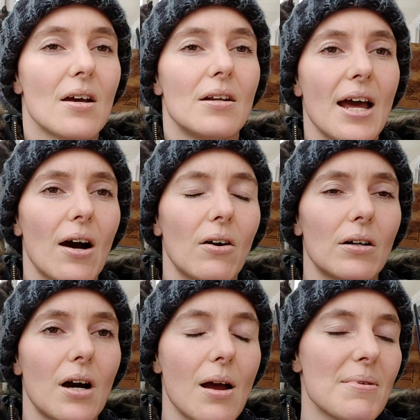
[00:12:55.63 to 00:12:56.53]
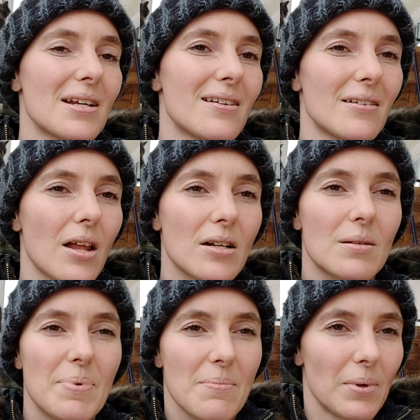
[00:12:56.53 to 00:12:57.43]
Now, I mean, lots
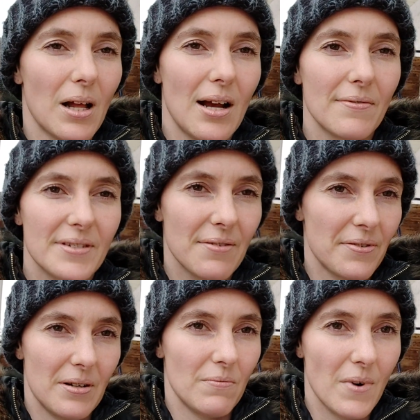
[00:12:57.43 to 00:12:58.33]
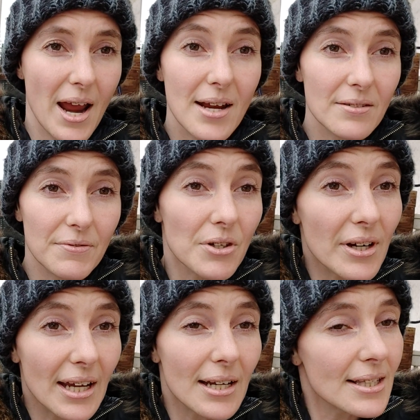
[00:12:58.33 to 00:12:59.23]
of people have different ways of
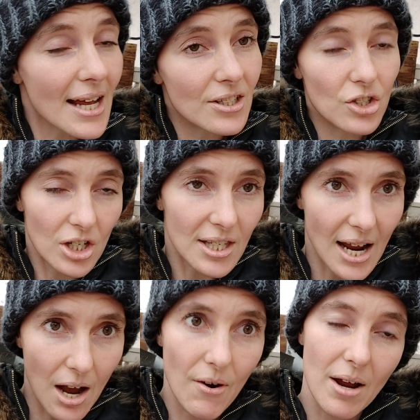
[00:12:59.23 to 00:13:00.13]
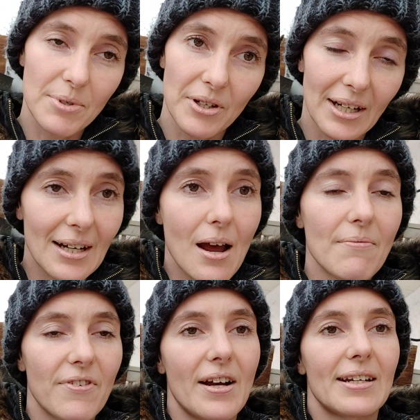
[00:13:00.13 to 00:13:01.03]
doing it. That's just how I'm doing it.
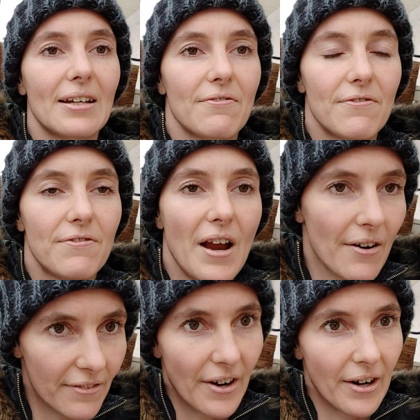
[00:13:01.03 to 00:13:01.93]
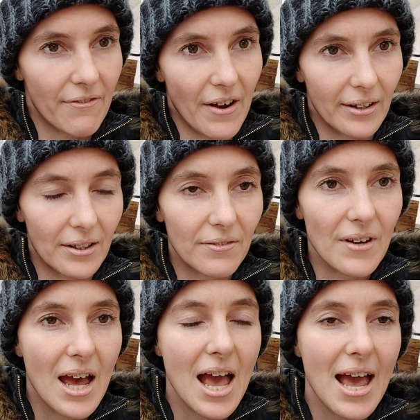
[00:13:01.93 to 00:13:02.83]
I'm finding it very, very effective,
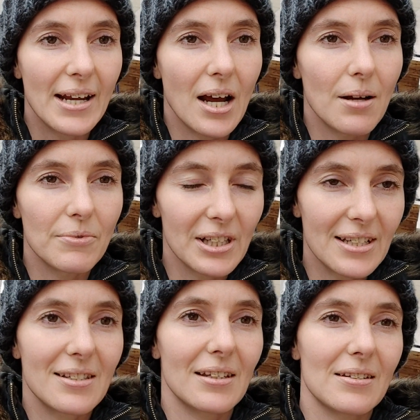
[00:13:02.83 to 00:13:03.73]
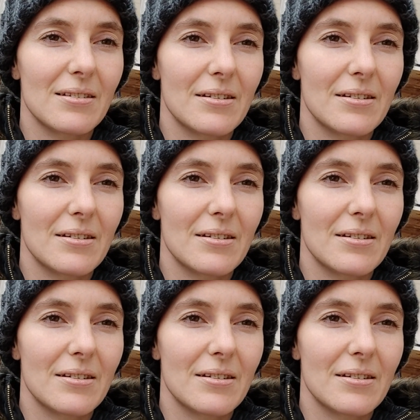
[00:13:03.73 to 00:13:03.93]
and I'm releasing this